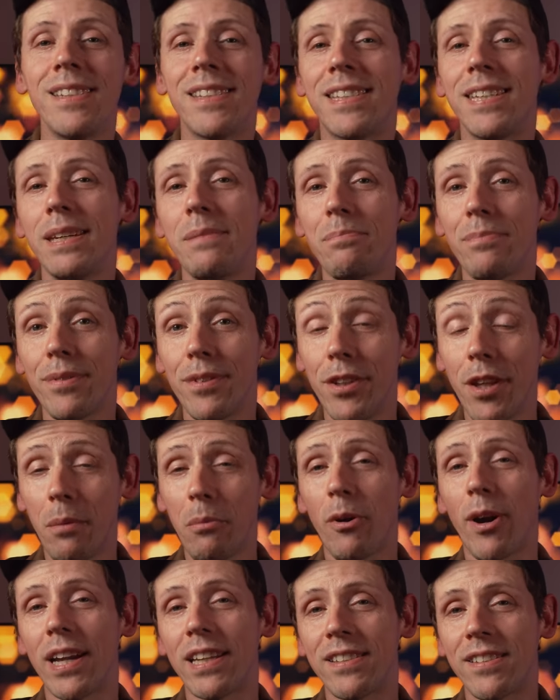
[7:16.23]
Tip
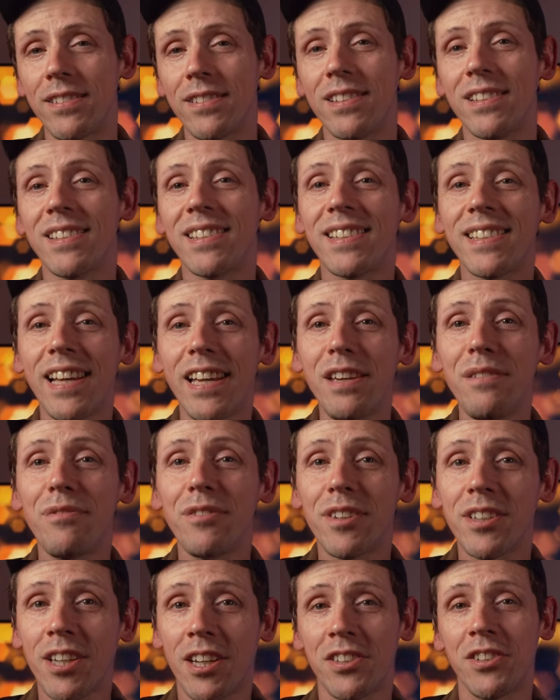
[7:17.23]
number eight,
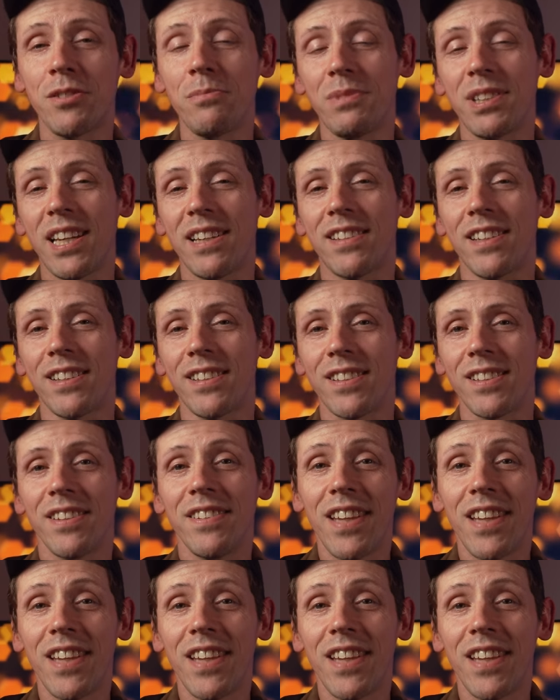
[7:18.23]
save custom settings.